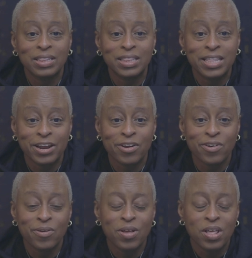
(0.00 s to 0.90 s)

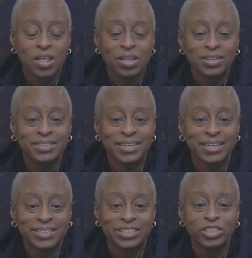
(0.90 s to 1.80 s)
their
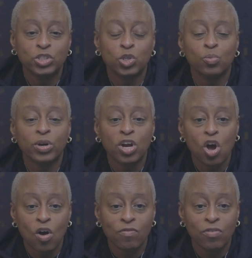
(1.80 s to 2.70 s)
diligence to
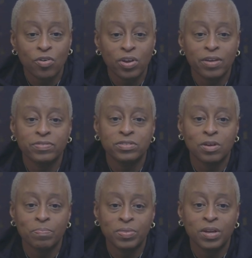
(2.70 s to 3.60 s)
recover if
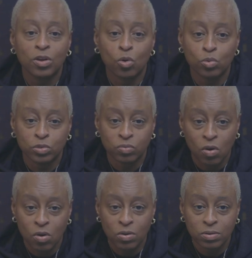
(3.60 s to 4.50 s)
something goes
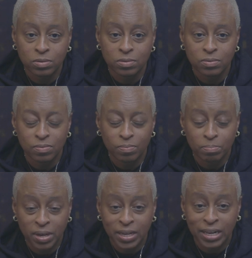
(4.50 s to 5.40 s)
wrong.
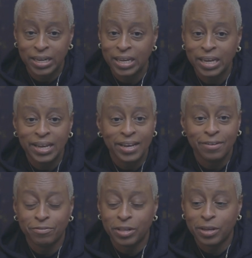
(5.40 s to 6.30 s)
Meaning
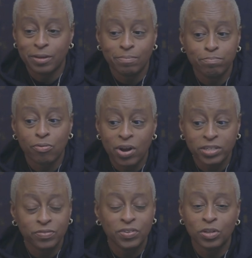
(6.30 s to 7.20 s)
if they
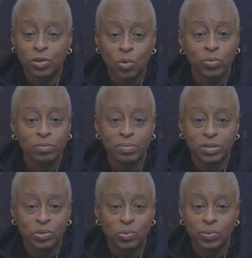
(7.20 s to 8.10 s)
press for the loan
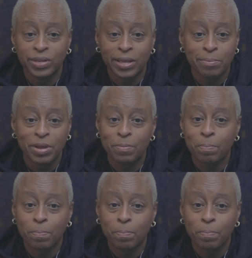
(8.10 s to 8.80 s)
and they may